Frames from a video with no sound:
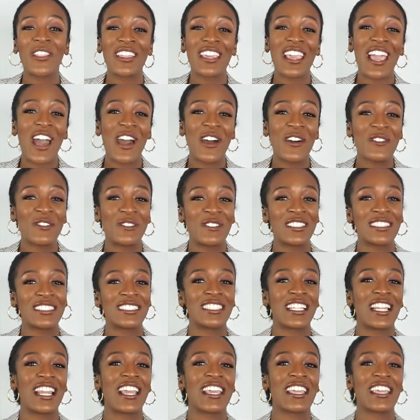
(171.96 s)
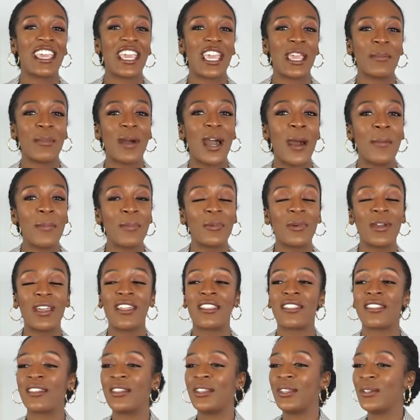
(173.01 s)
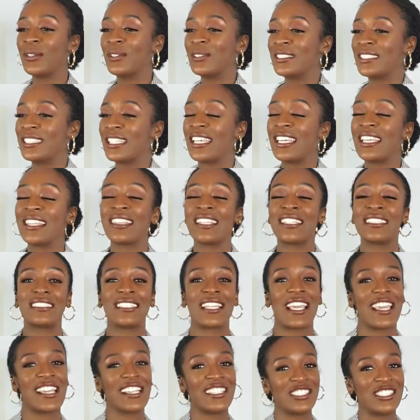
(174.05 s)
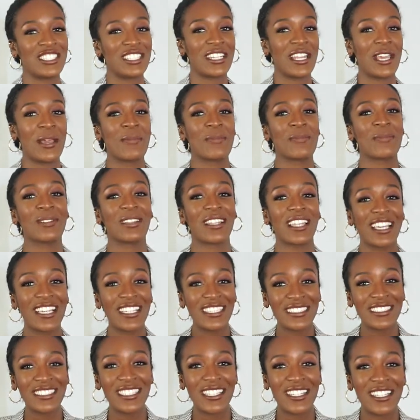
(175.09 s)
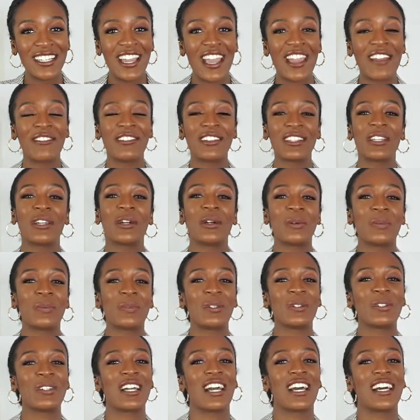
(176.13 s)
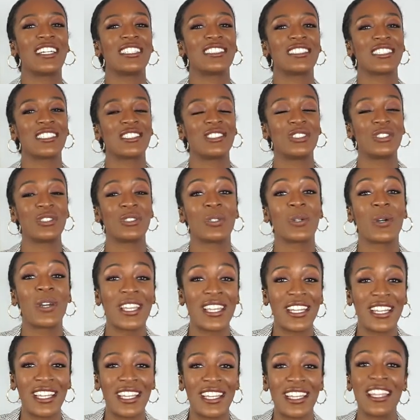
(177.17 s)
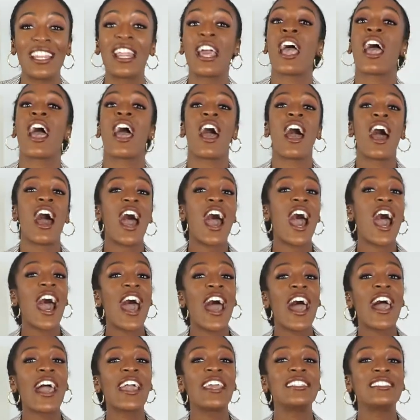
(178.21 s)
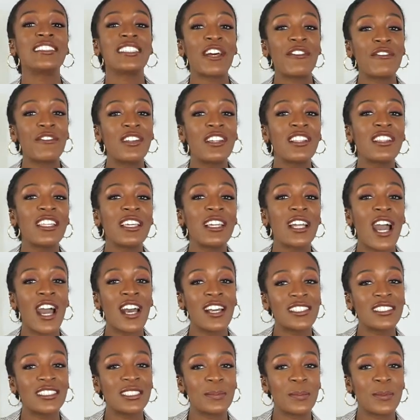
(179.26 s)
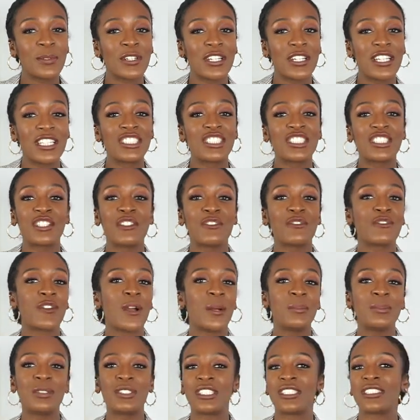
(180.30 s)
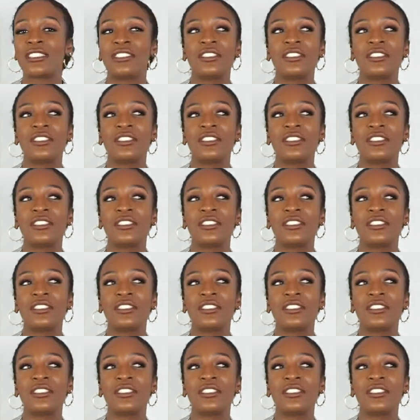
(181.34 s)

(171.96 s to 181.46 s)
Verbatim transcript: the outfits that I came up with using this H&M blazer. I really hope you guys enjoyed it. I definitely got inspiration from just,